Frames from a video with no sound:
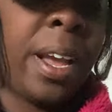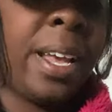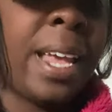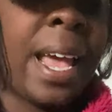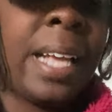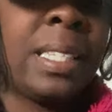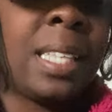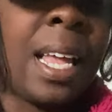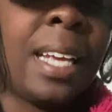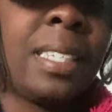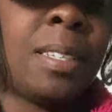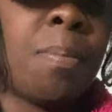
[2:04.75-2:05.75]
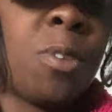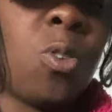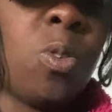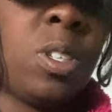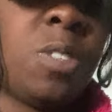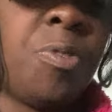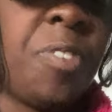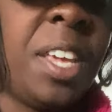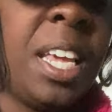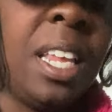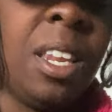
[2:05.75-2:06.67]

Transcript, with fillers: he has like something on his feet.